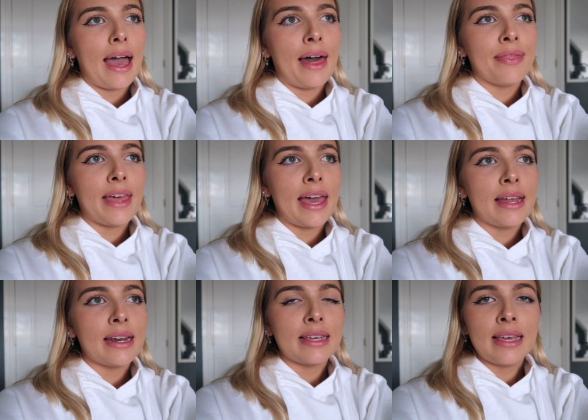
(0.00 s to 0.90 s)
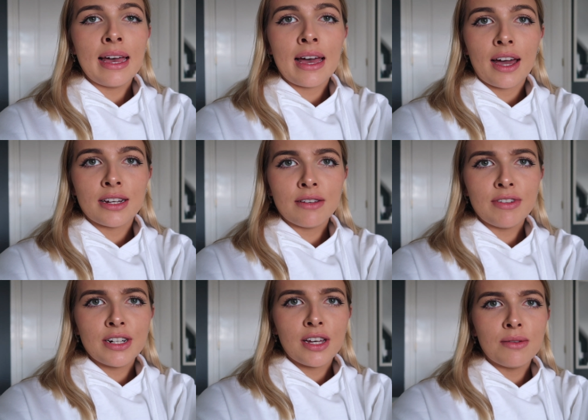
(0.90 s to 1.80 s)
And then yeah, I don't
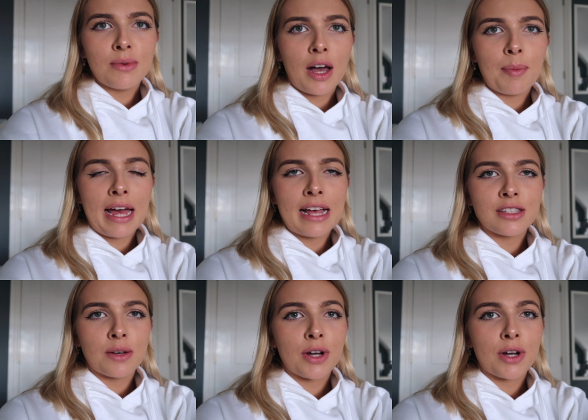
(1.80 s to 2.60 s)
really know what our plans are.